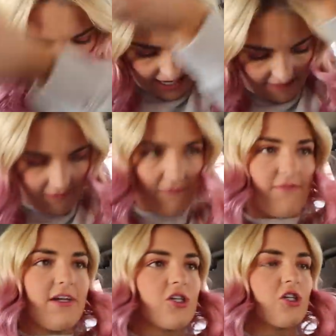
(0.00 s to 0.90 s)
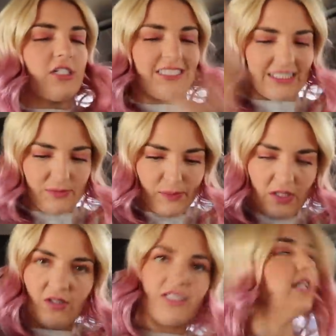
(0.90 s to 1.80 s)
I have officially
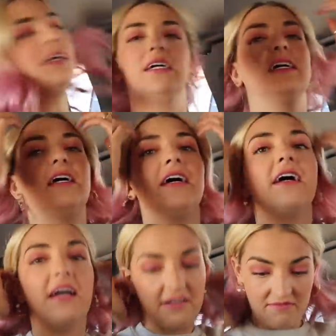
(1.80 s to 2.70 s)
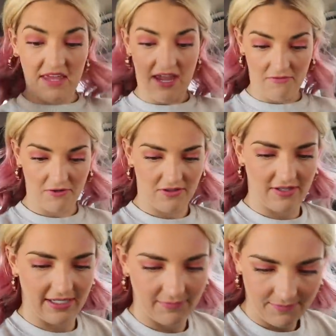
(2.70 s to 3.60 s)
spilt
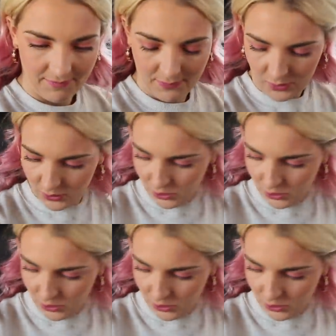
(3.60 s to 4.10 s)
everything, per